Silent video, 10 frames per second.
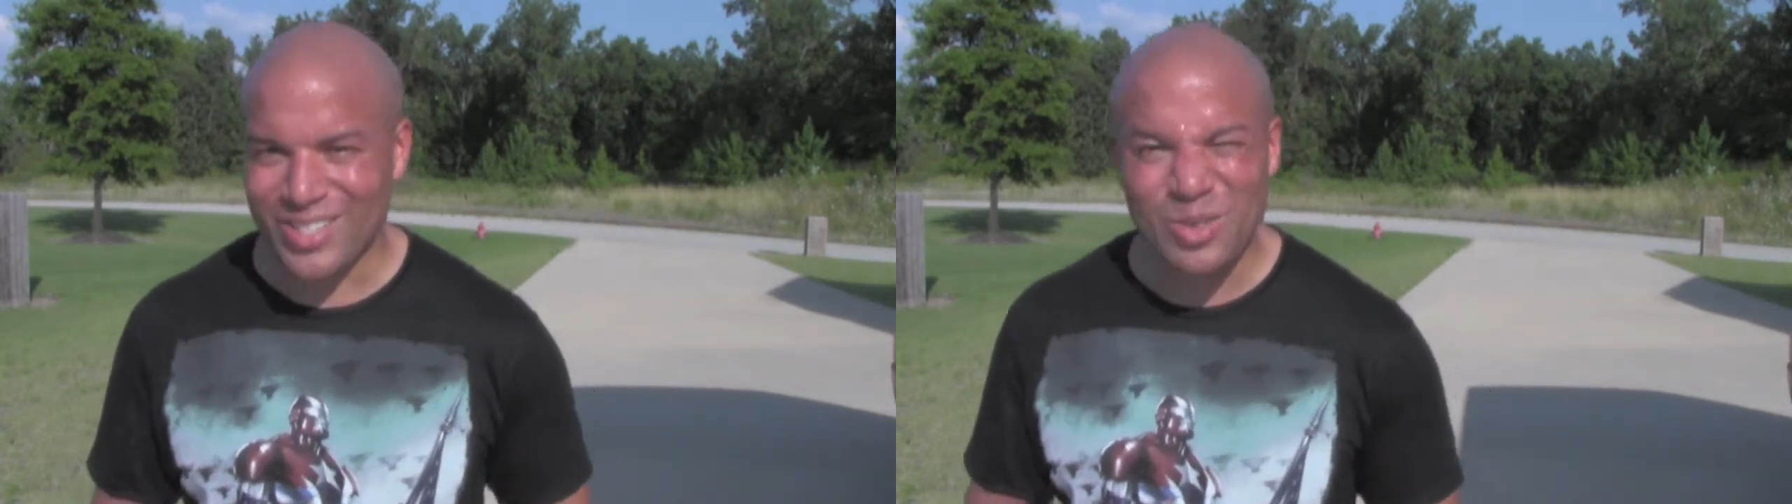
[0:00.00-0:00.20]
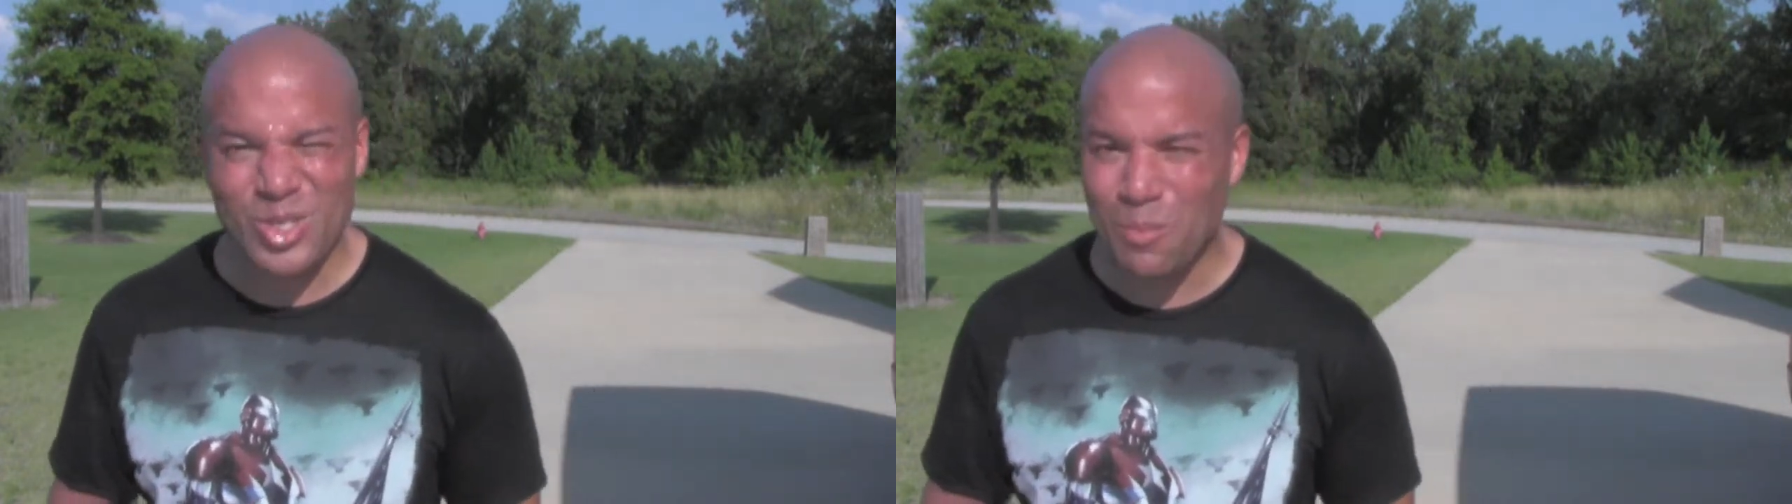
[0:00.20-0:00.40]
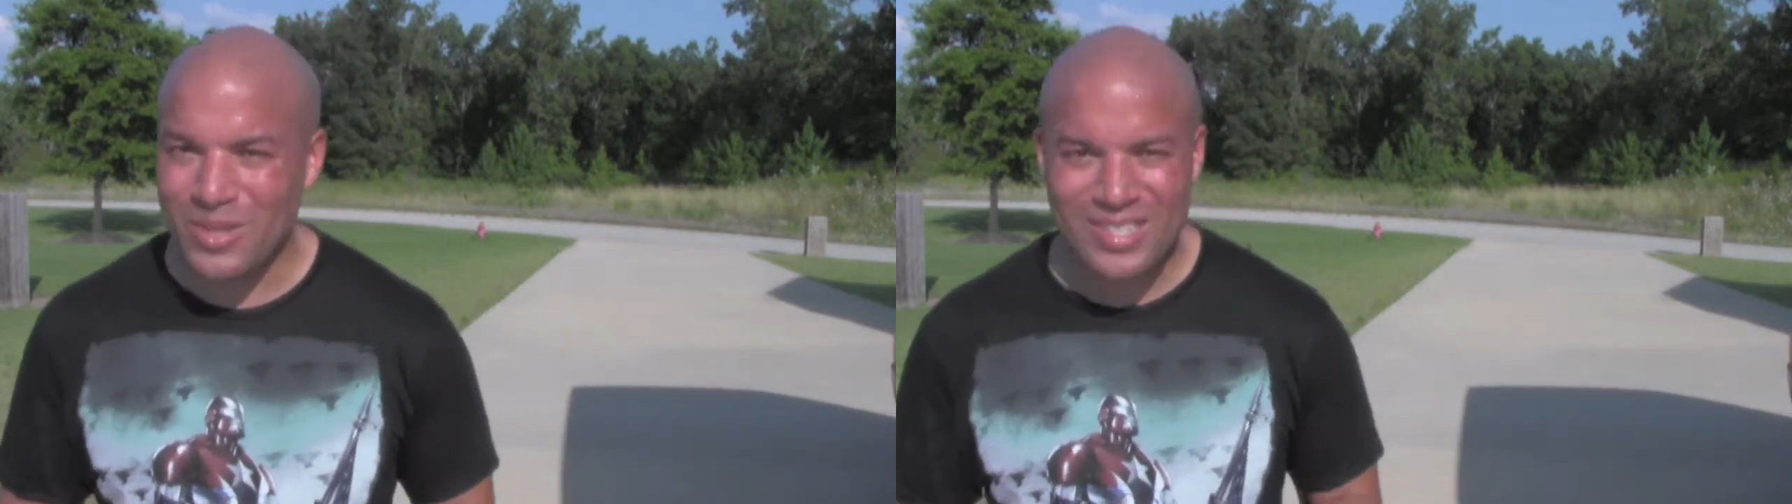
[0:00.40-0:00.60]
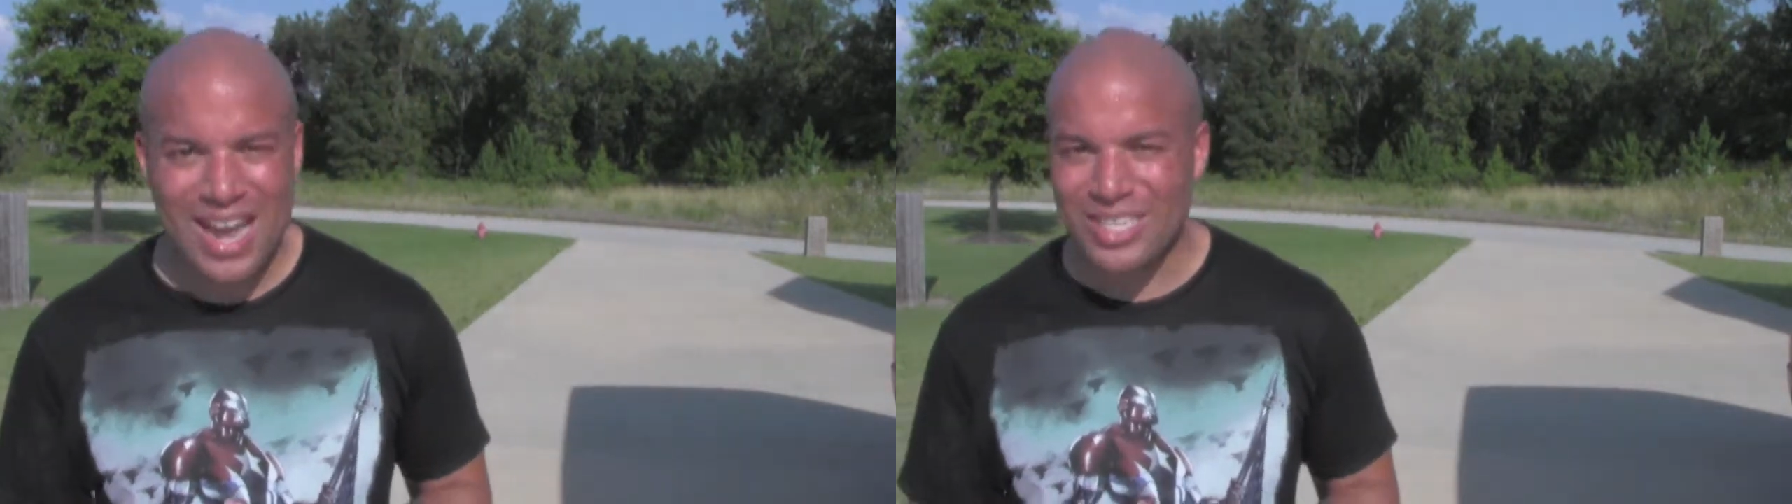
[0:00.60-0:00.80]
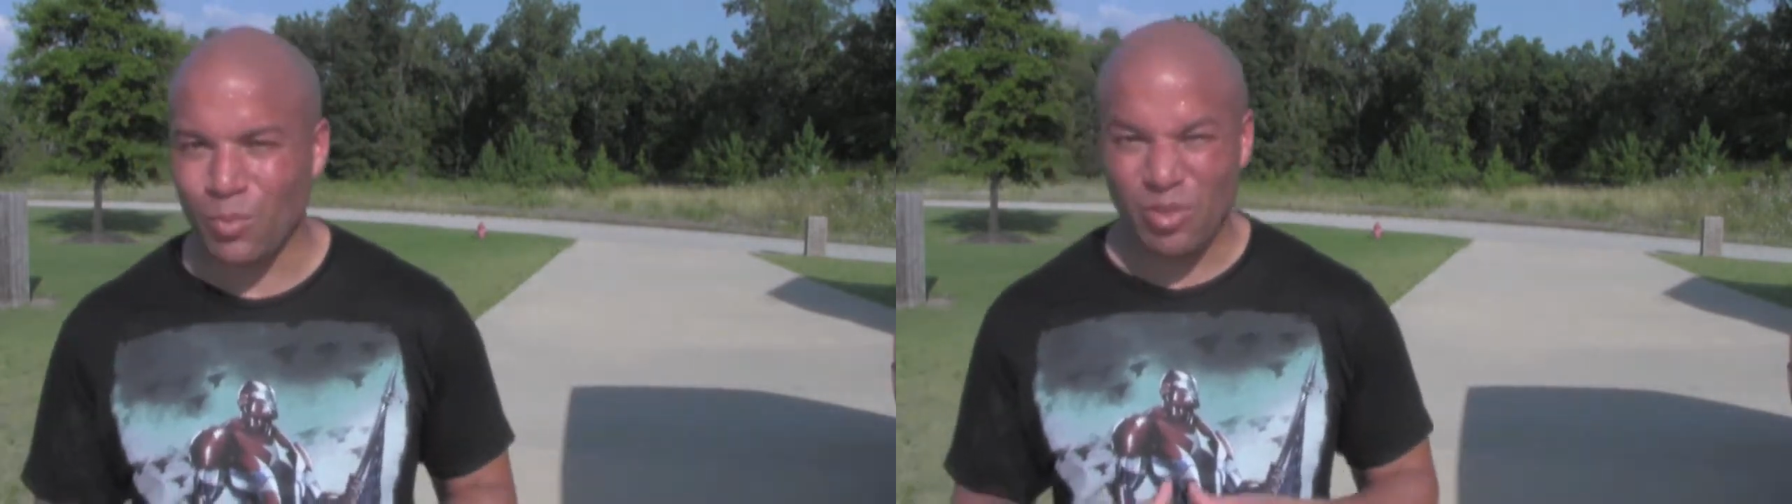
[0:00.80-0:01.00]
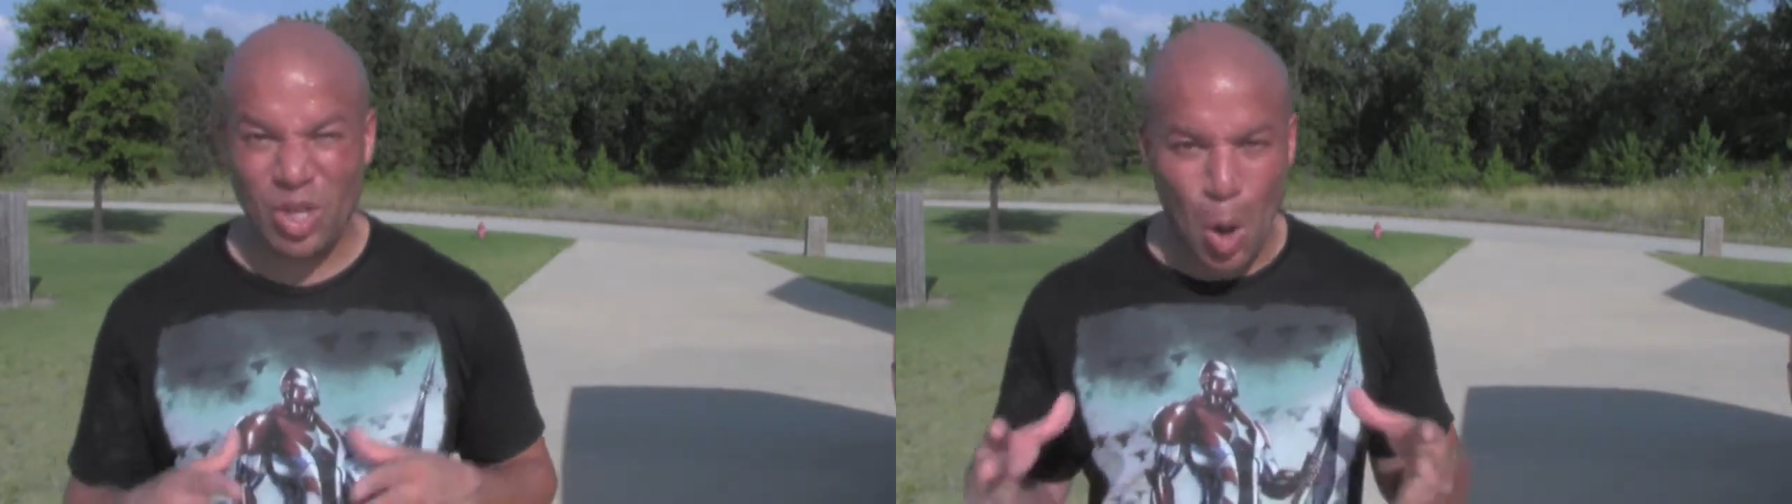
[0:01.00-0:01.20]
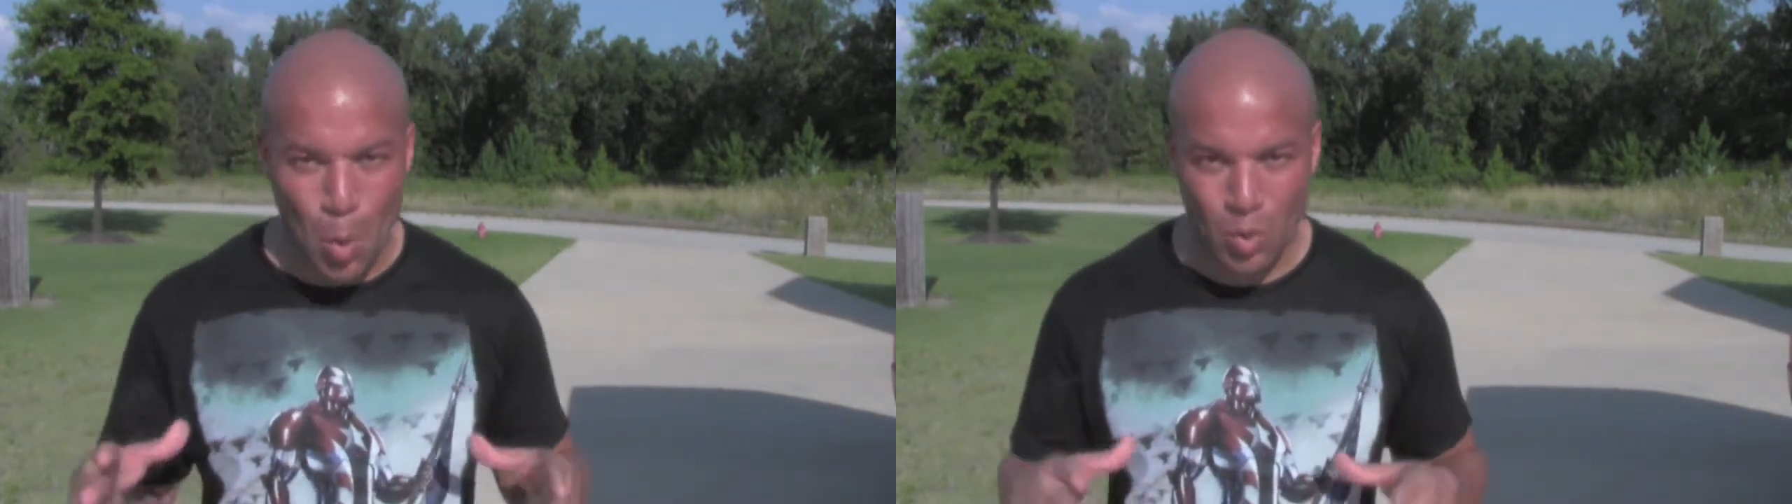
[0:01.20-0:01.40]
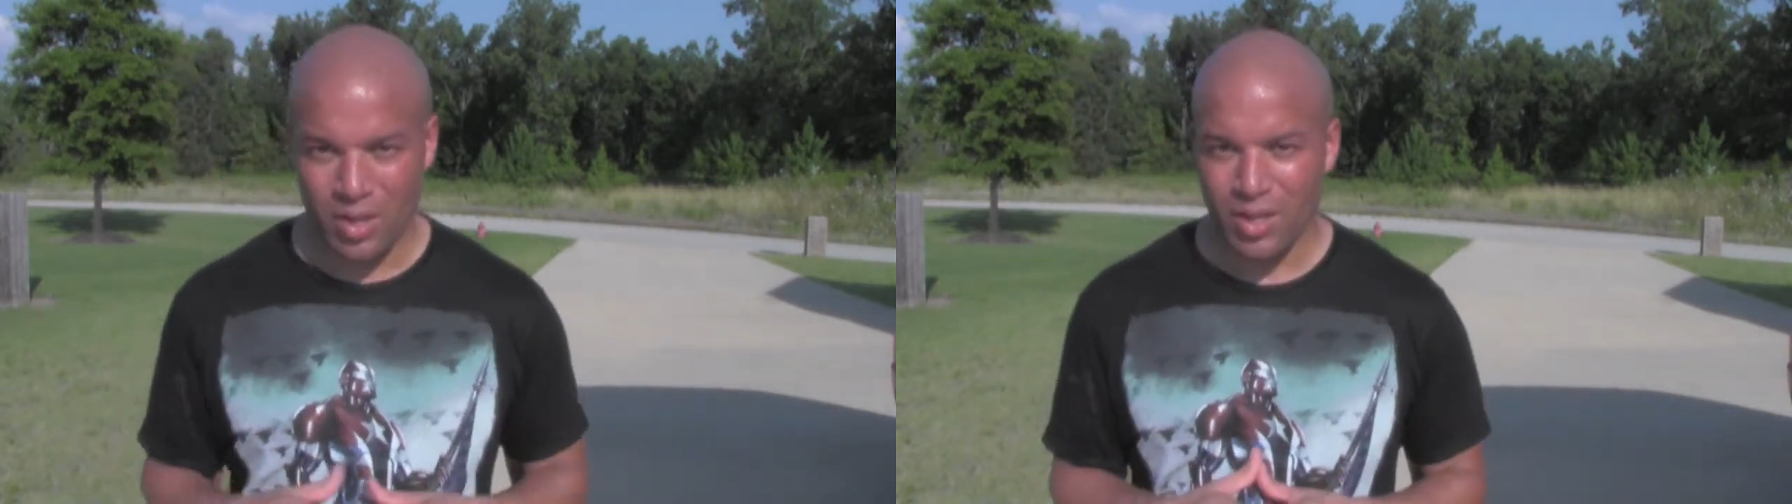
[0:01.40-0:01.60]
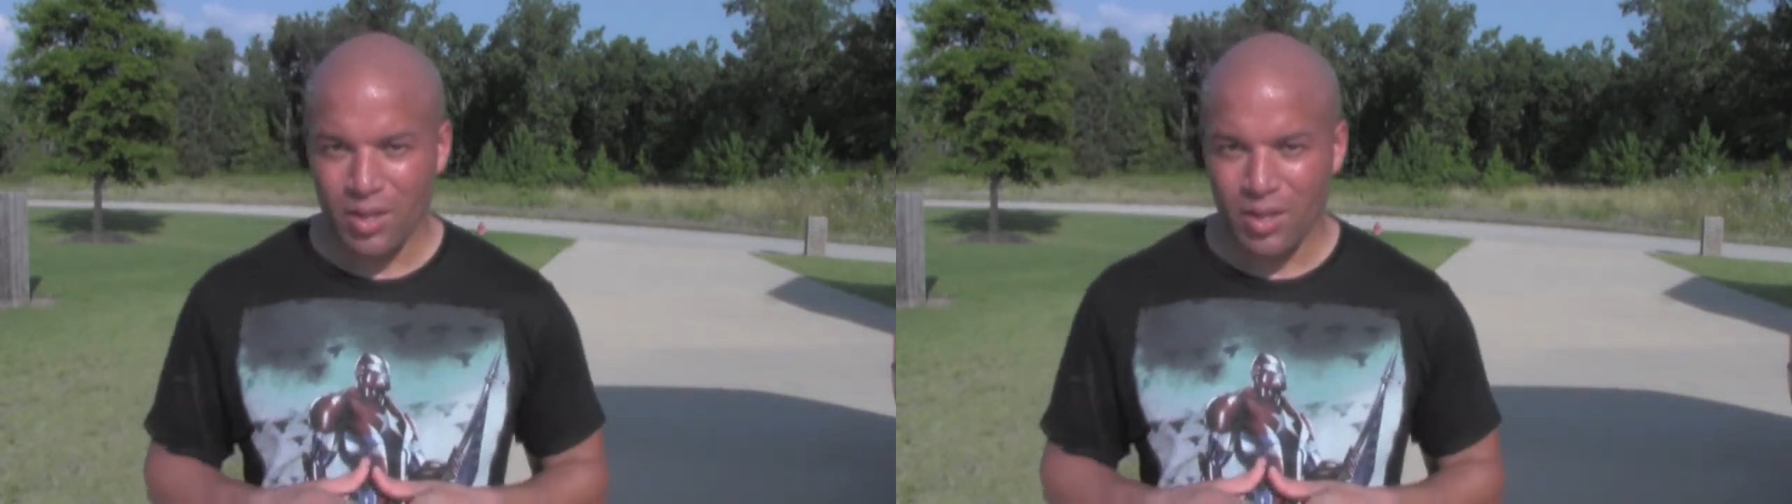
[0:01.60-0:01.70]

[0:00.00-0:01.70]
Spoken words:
Don't supersize it with Coke.